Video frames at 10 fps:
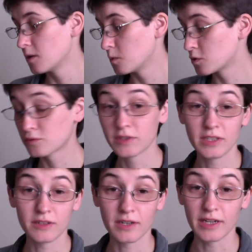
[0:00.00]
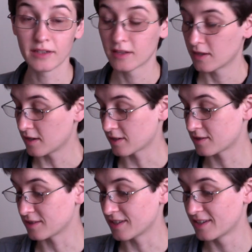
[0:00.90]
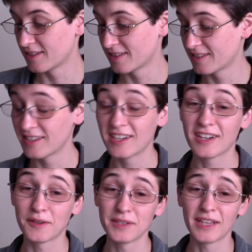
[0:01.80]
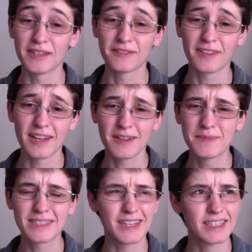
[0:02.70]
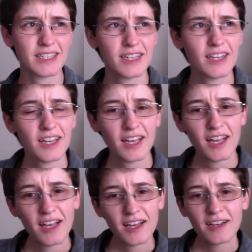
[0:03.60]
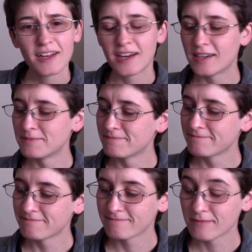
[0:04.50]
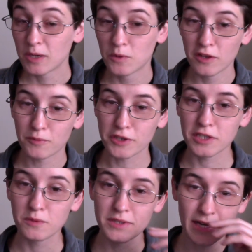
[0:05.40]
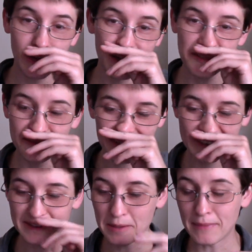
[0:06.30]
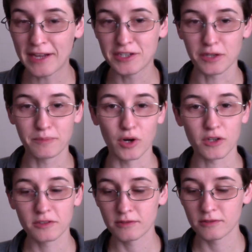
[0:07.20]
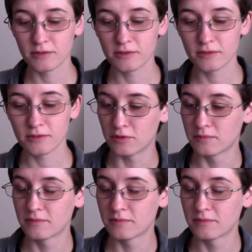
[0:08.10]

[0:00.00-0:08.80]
which was really great, actually. I really loved that. I missed that. And one of the projects was a magic box. So,